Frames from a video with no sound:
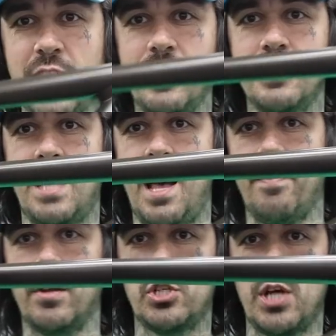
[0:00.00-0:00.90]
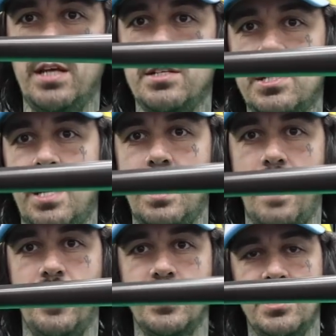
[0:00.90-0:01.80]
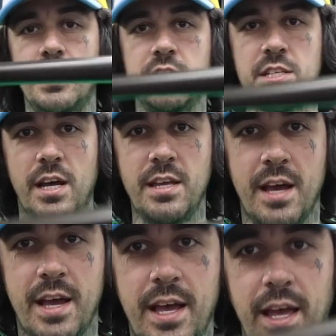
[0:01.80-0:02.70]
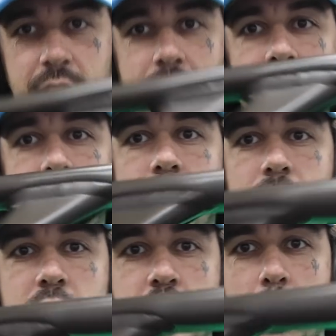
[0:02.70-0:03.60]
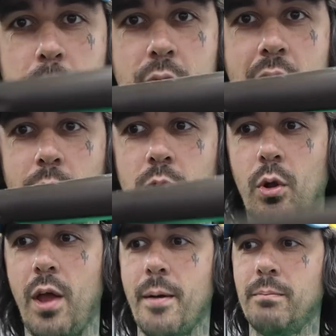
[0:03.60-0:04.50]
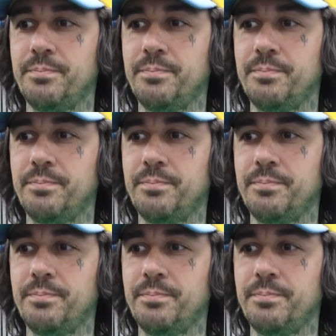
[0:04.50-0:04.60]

end and the chainstay and the seat stay in this brown colour.